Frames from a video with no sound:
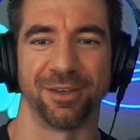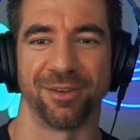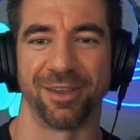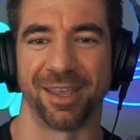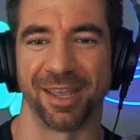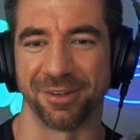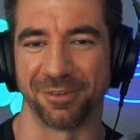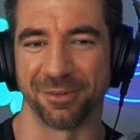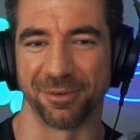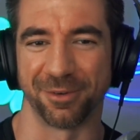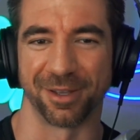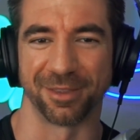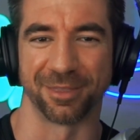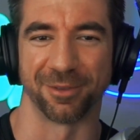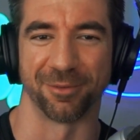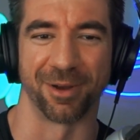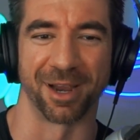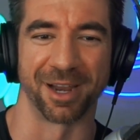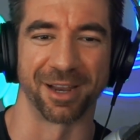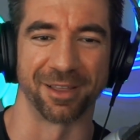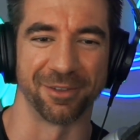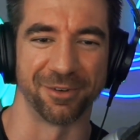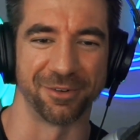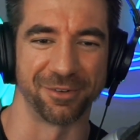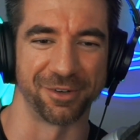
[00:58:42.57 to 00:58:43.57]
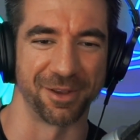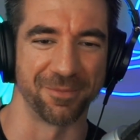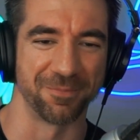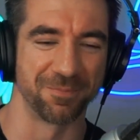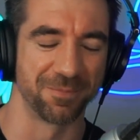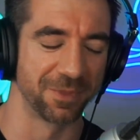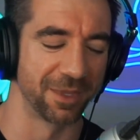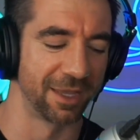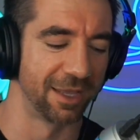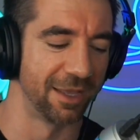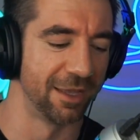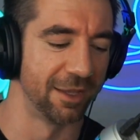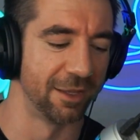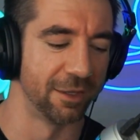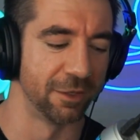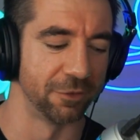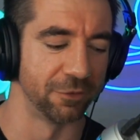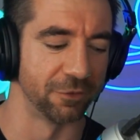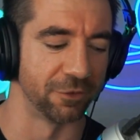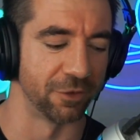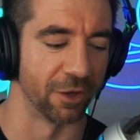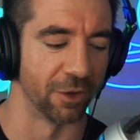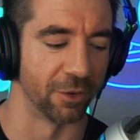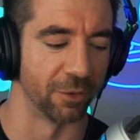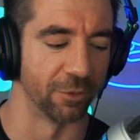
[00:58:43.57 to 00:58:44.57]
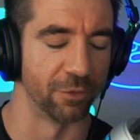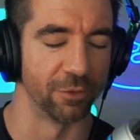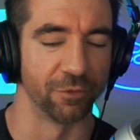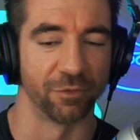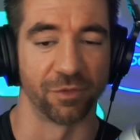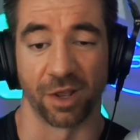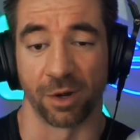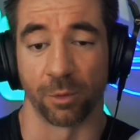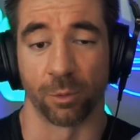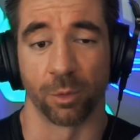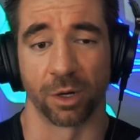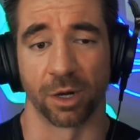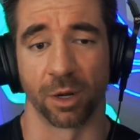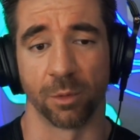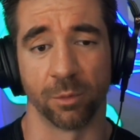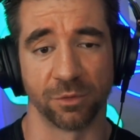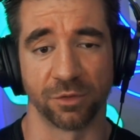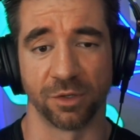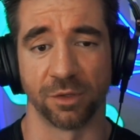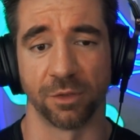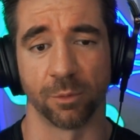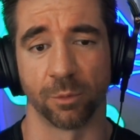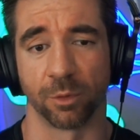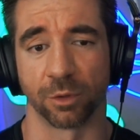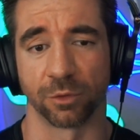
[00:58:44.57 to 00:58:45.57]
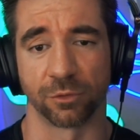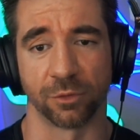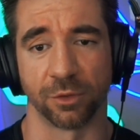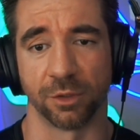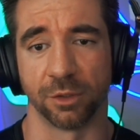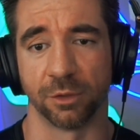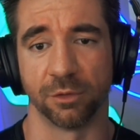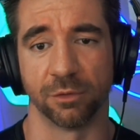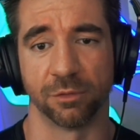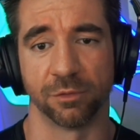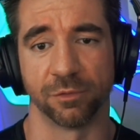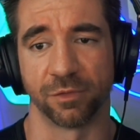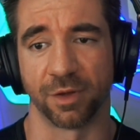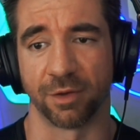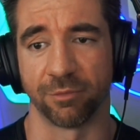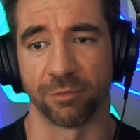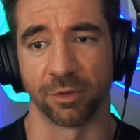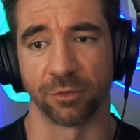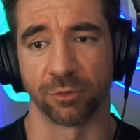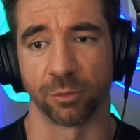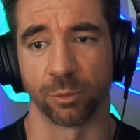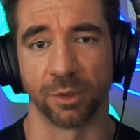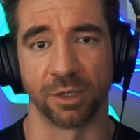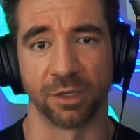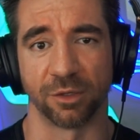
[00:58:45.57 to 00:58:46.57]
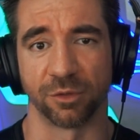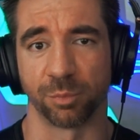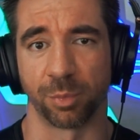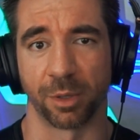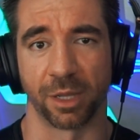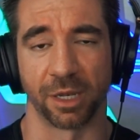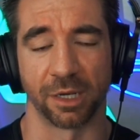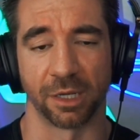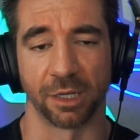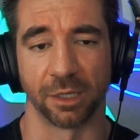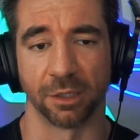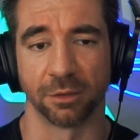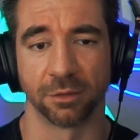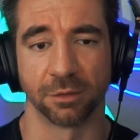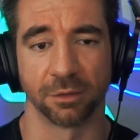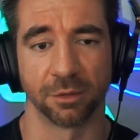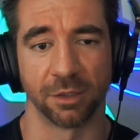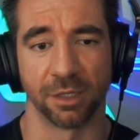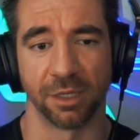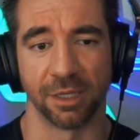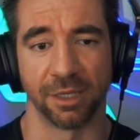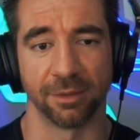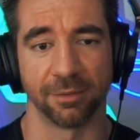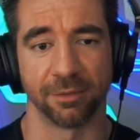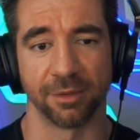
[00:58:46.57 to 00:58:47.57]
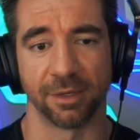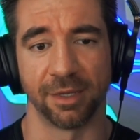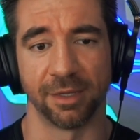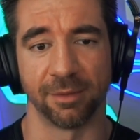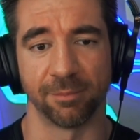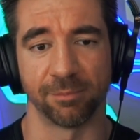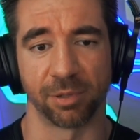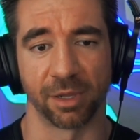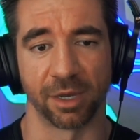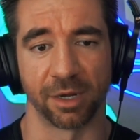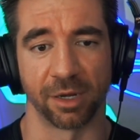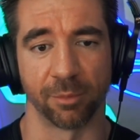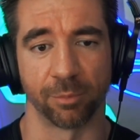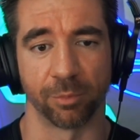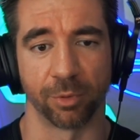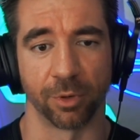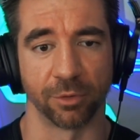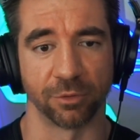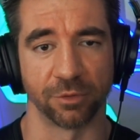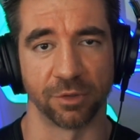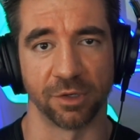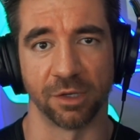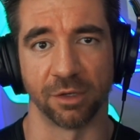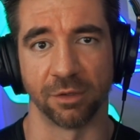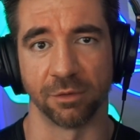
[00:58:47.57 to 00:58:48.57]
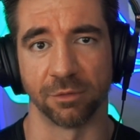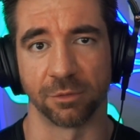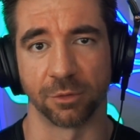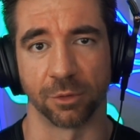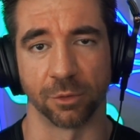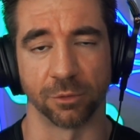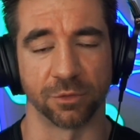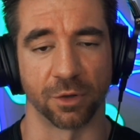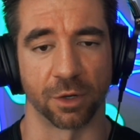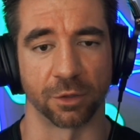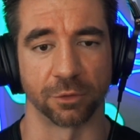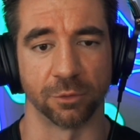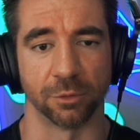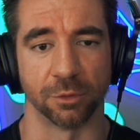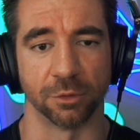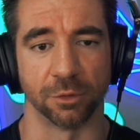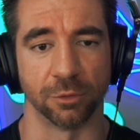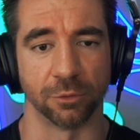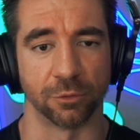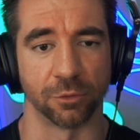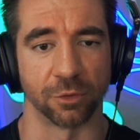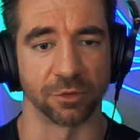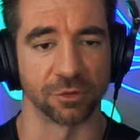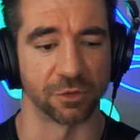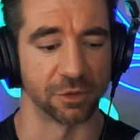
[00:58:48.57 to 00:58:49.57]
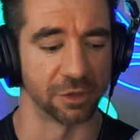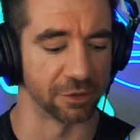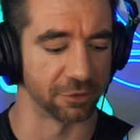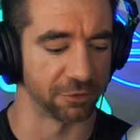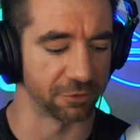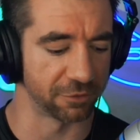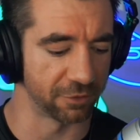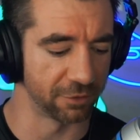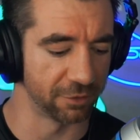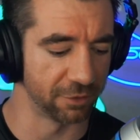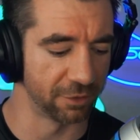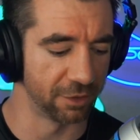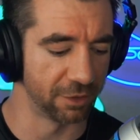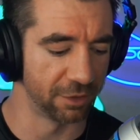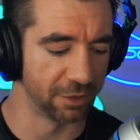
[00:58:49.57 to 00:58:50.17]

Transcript: You can't do it at the regular gym. So find a workout routine that works for you. Five days a week is plenty. Eat eat plenty of protein. Go talk to a nutritionist.